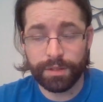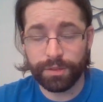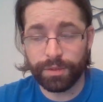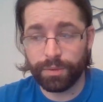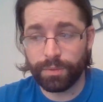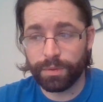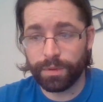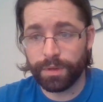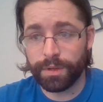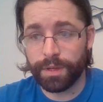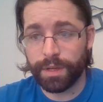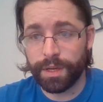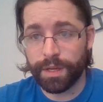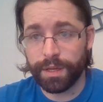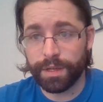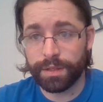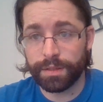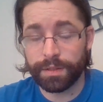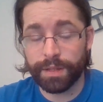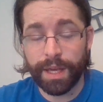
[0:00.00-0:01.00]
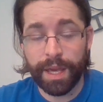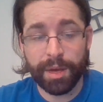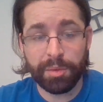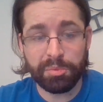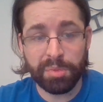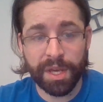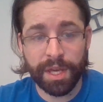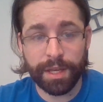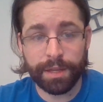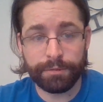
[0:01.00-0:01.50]
your
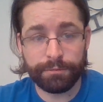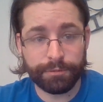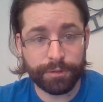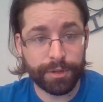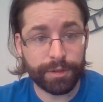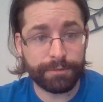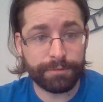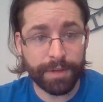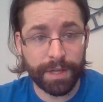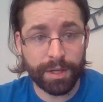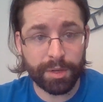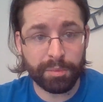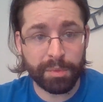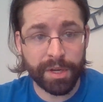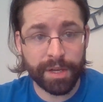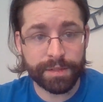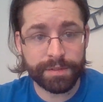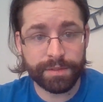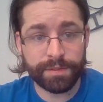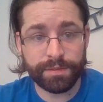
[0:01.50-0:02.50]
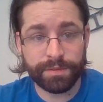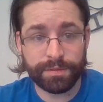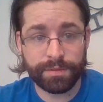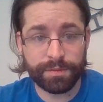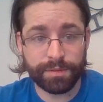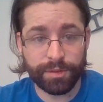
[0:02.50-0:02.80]
campaign for your final bosses,